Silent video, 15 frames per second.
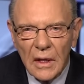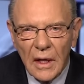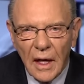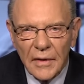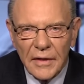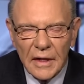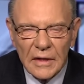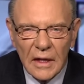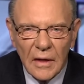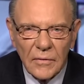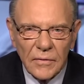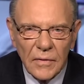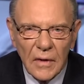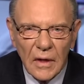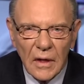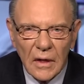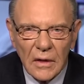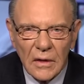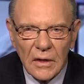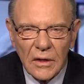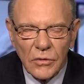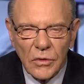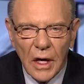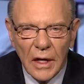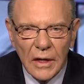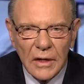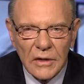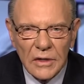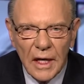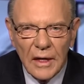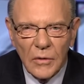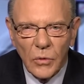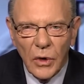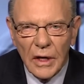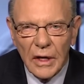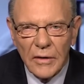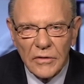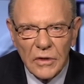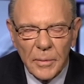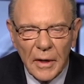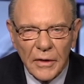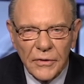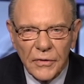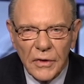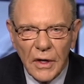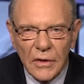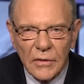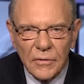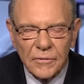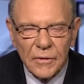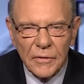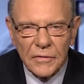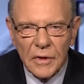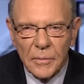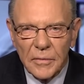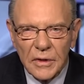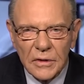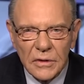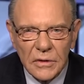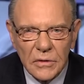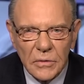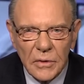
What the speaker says: I think the Iranians 8 waves, about 350 missiles.